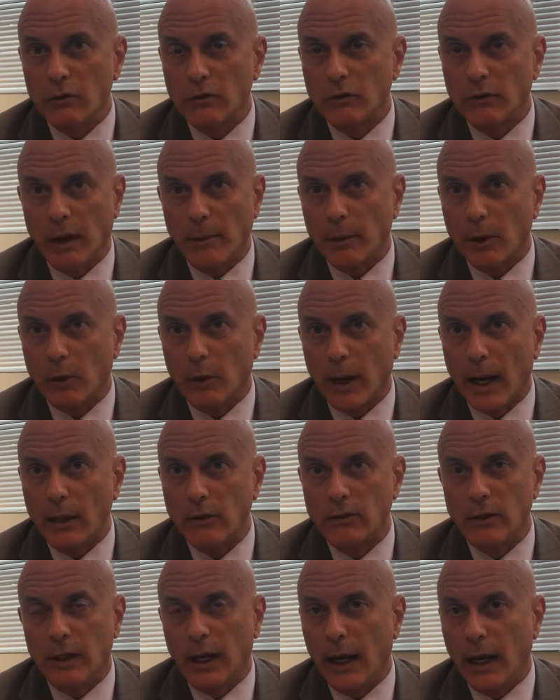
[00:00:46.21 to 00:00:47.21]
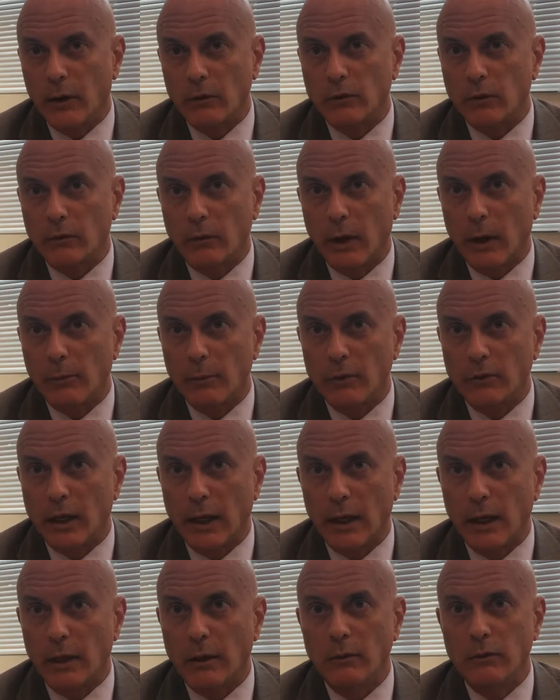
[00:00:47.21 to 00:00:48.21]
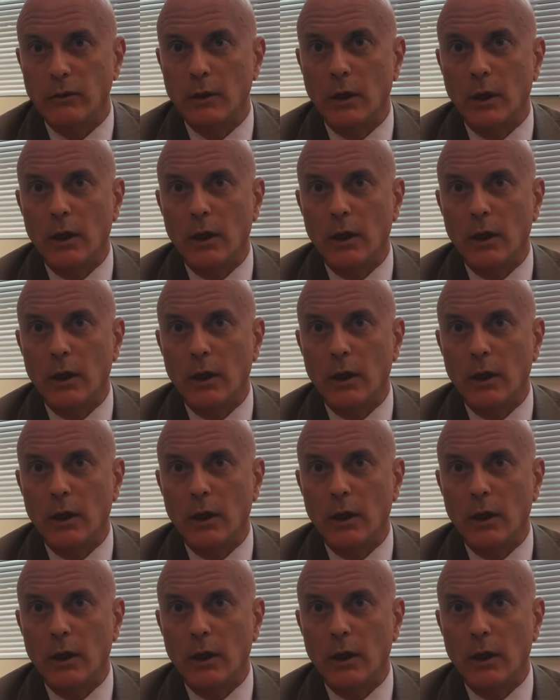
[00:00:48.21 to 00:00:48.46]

Democrats in the House of Representatives.